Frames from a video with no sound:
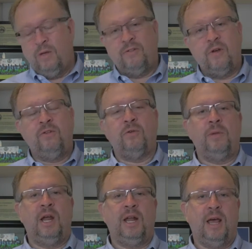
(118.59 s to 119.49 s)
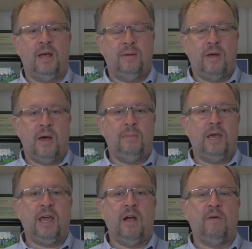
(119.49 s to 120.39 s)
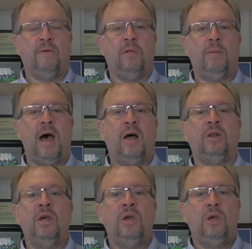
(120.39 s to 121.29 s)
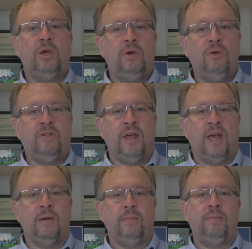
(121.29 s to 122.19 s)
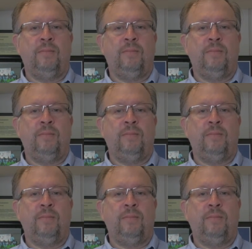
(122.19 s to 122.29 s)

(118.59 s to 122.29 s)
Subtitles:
Social media. Be careful about using